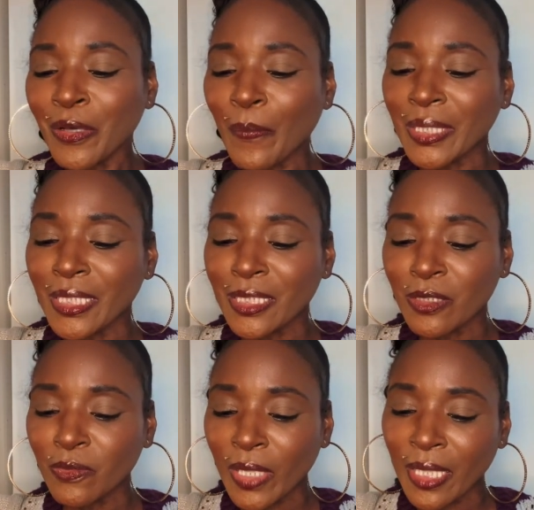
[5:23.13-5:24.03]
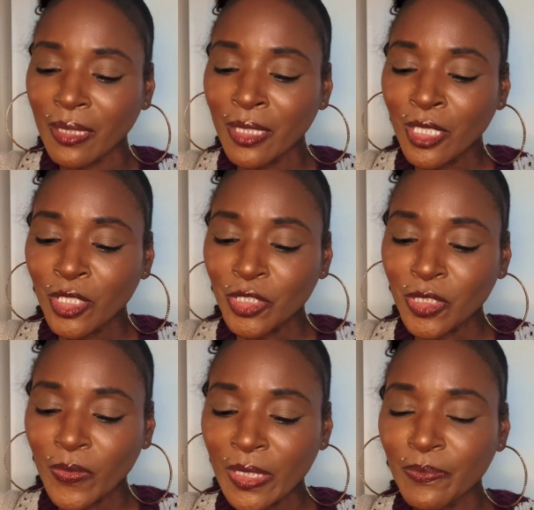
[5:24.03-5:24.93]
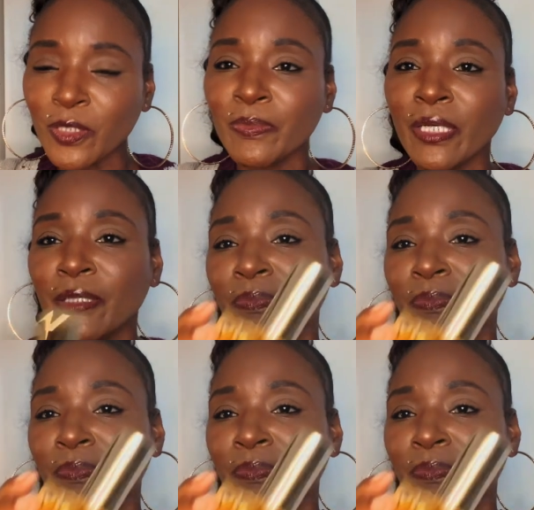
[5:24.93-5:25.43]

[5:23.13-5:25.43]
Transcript: but anyway, sweet blueberry